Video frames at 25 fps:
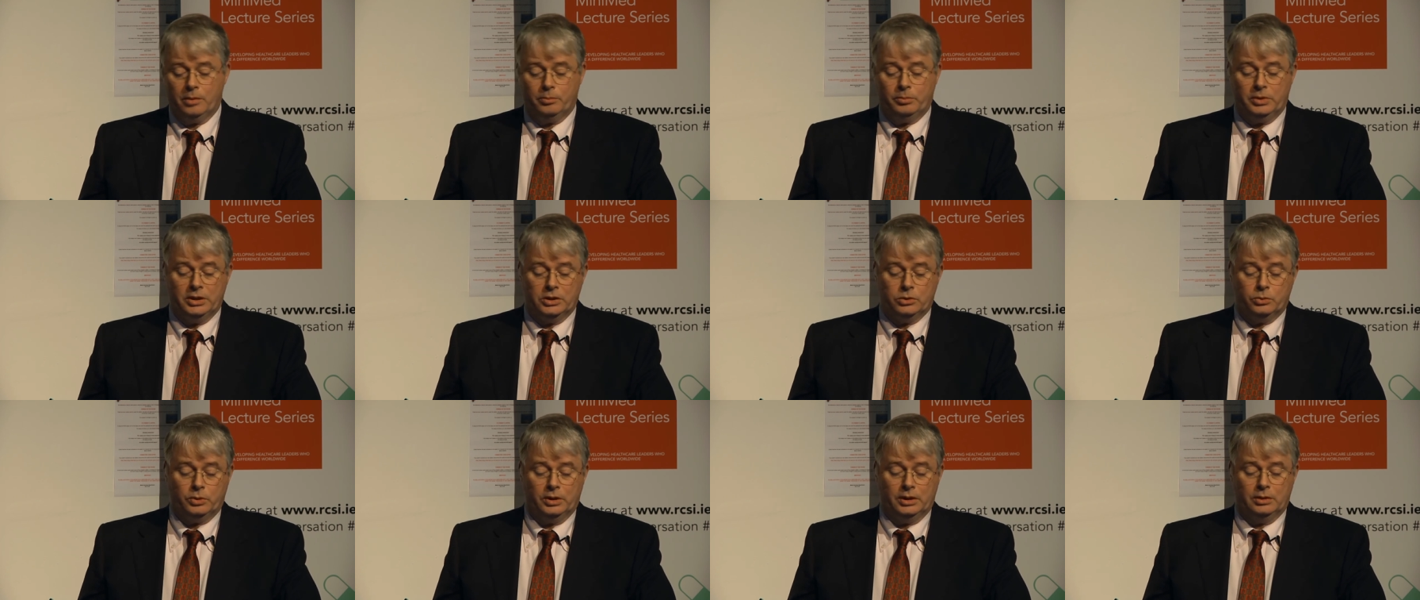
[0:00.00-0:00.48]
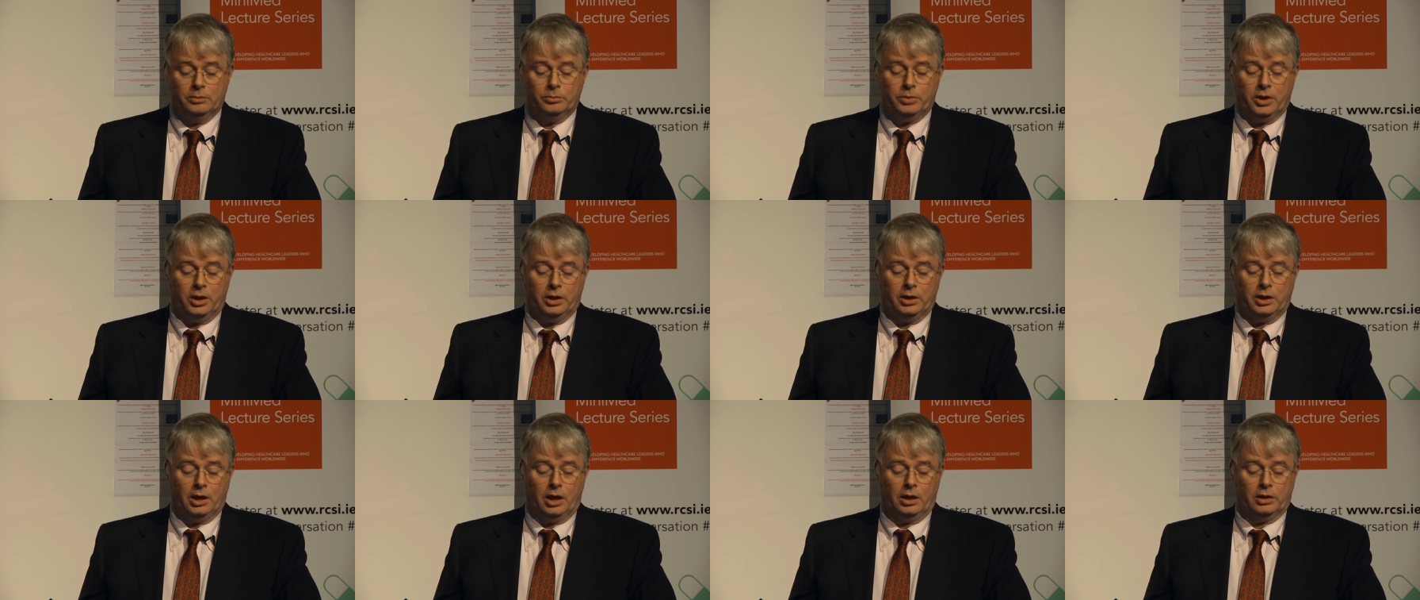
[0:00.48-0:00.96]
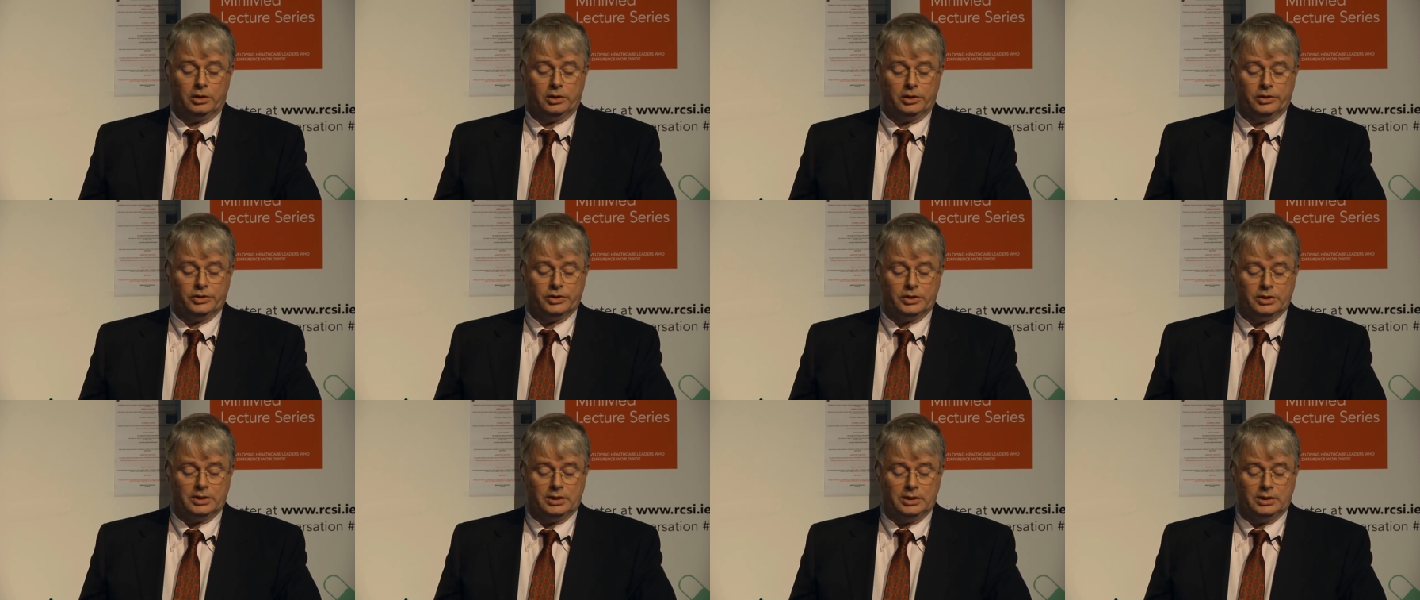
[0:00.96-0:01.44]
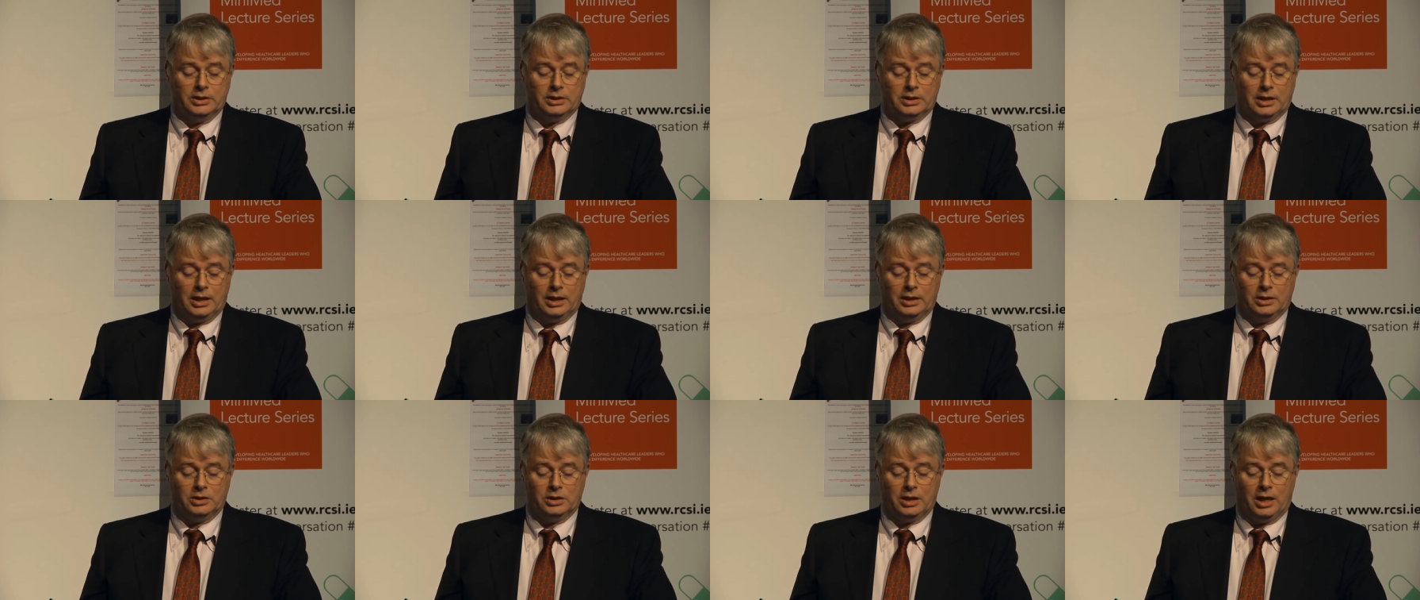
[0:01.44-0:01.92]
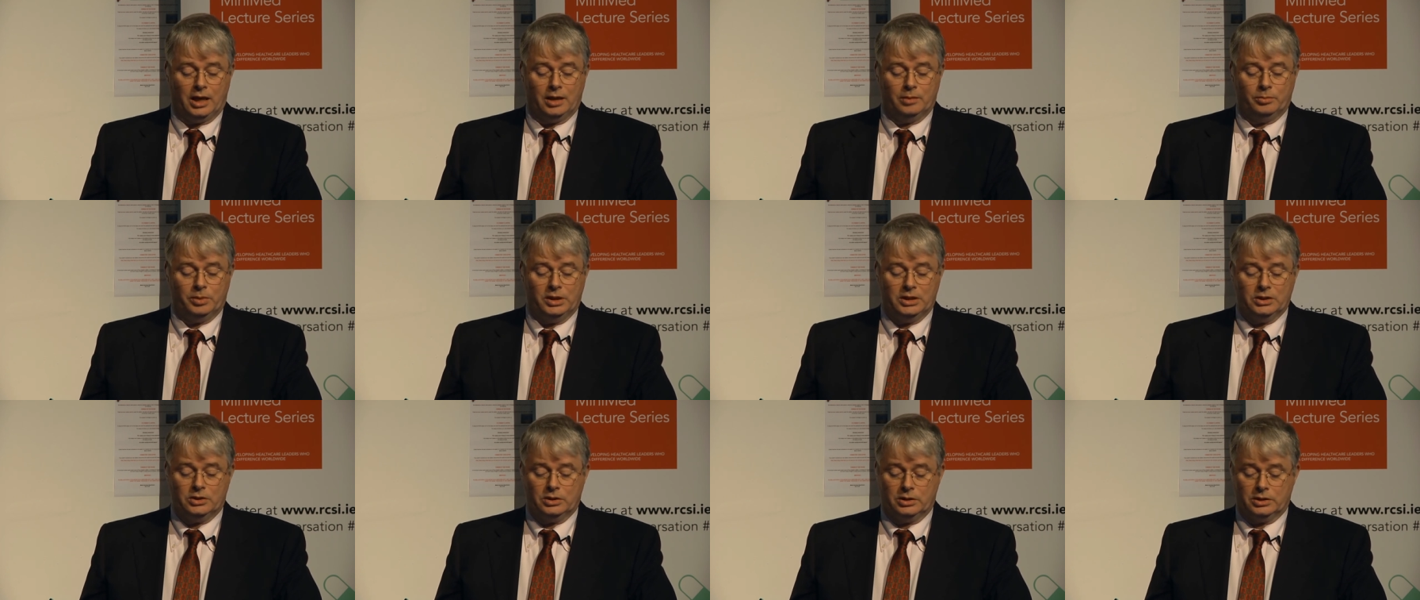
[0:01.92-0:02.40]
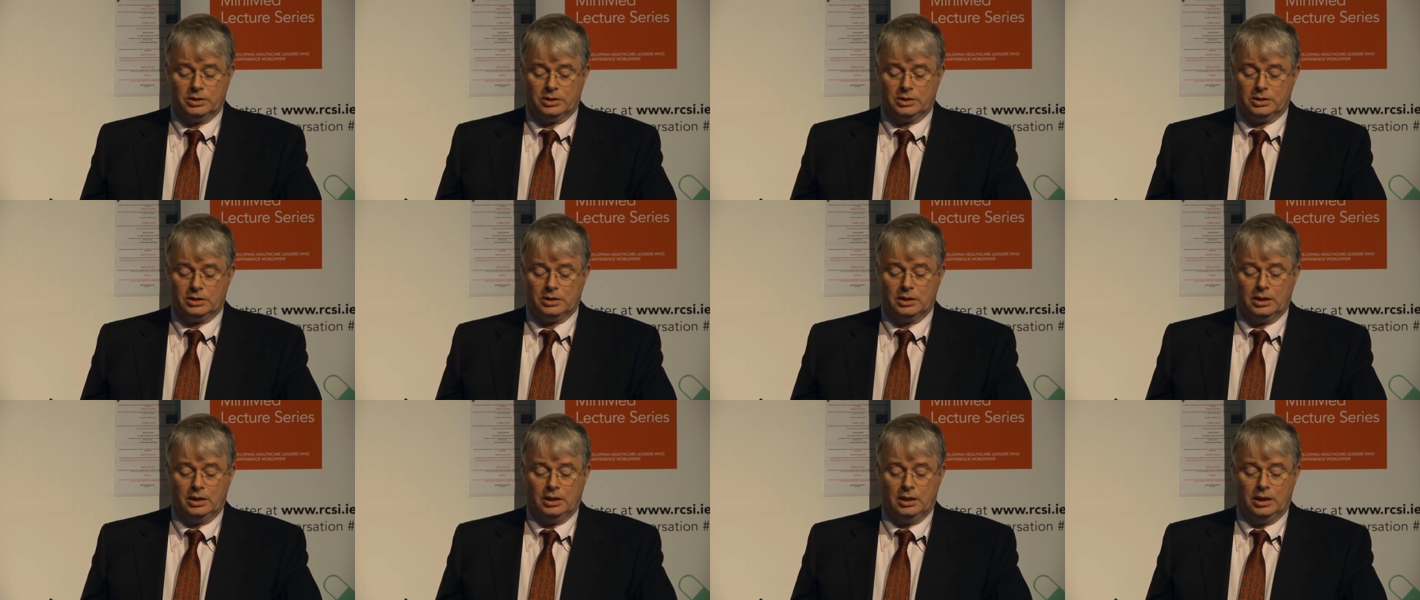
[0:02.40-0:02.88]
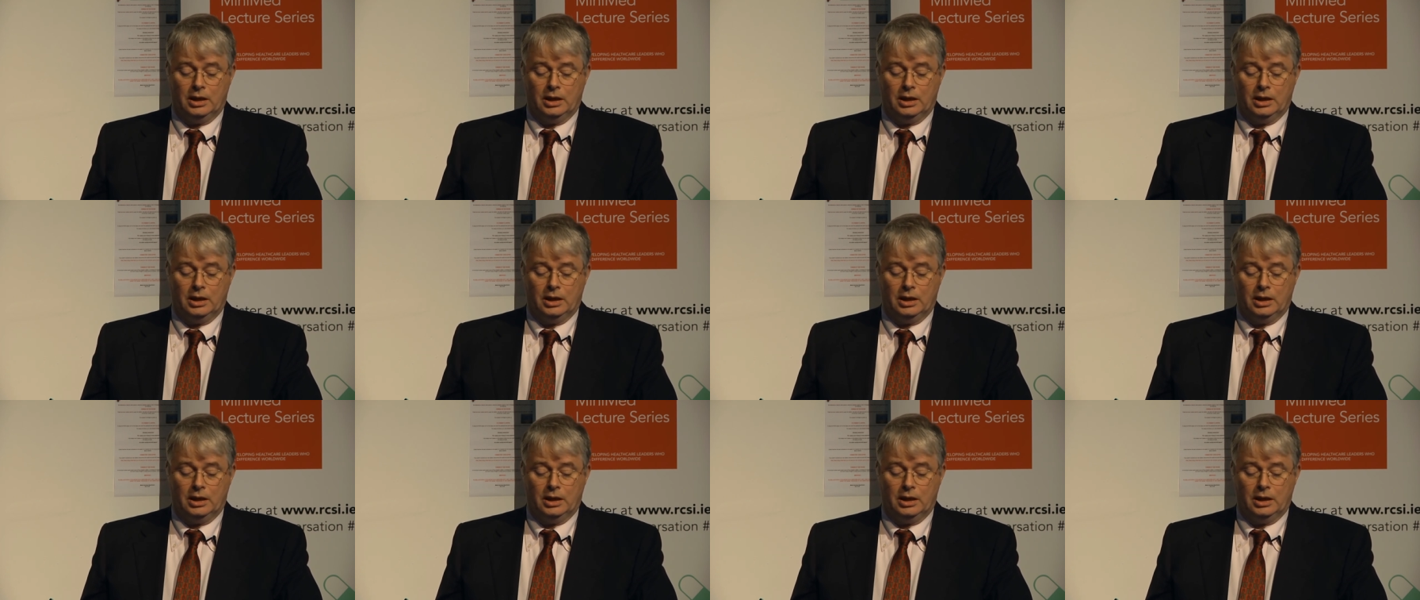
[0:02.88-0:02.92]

between periodontal disease and diabetes,